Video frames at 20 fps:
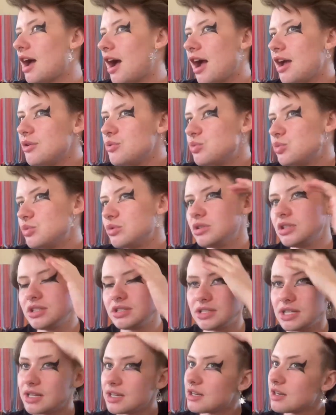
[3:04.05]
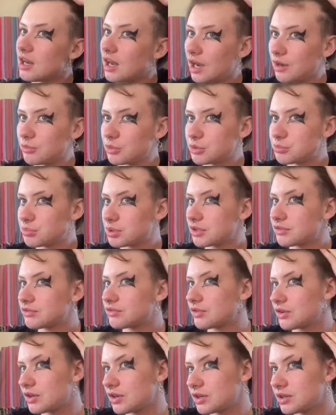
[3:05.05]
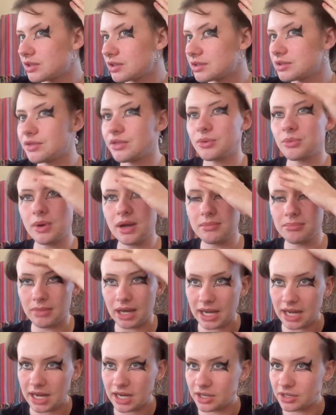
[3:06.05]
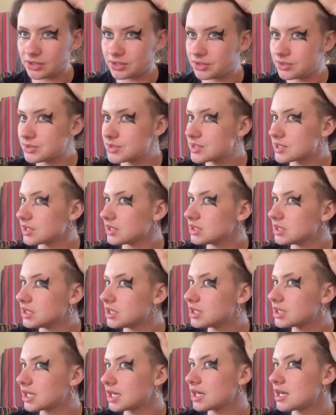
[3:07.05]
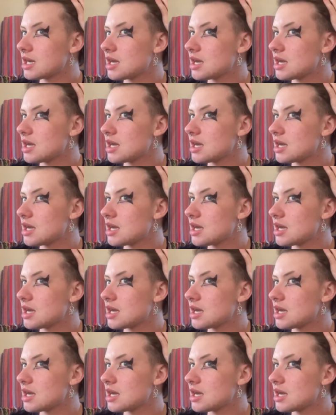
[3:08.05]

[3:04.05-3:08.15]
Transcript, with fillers: I would I would prefer the way my hair used to look.